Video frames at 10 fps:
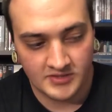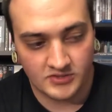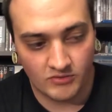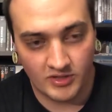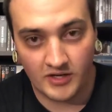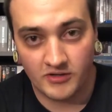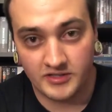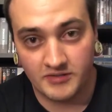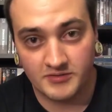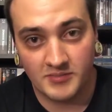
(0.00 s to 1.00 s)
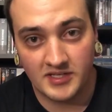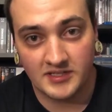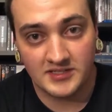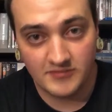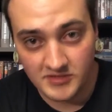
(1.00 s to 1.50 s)
So when I heard that they were making
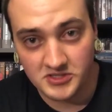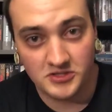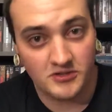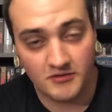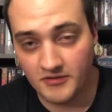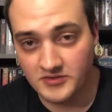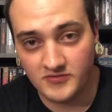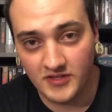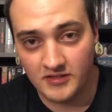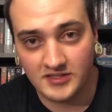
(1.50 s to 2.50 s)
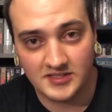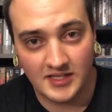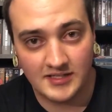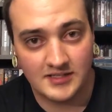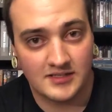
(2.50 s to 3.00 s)
a TV show, I was very
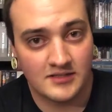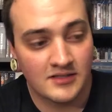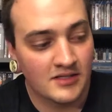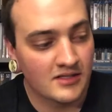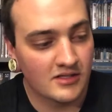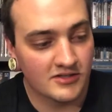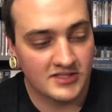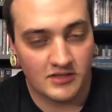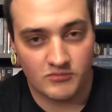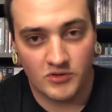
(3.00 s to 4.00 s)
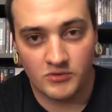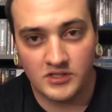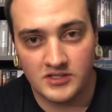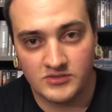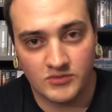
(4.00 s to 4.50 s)
excited. You know, Seth
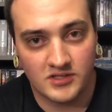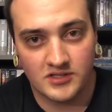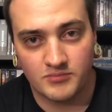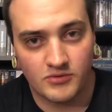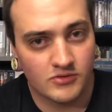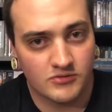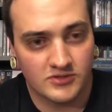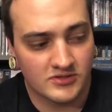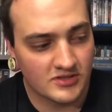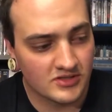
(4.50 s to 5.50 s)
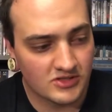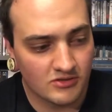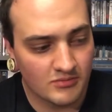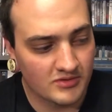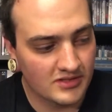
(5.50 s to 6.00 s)
Rogen is one of the producers on the show,
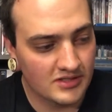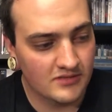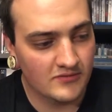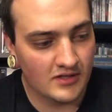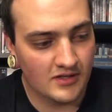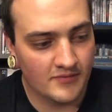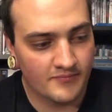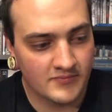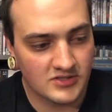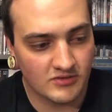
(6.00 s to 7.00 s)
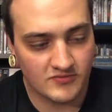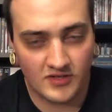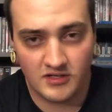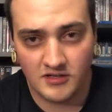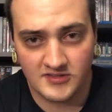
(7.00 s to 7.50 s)
I believe. So I was
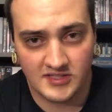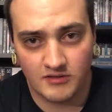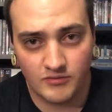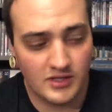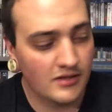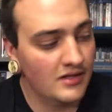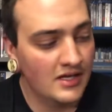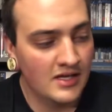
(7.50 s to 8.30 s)
very curious how it went.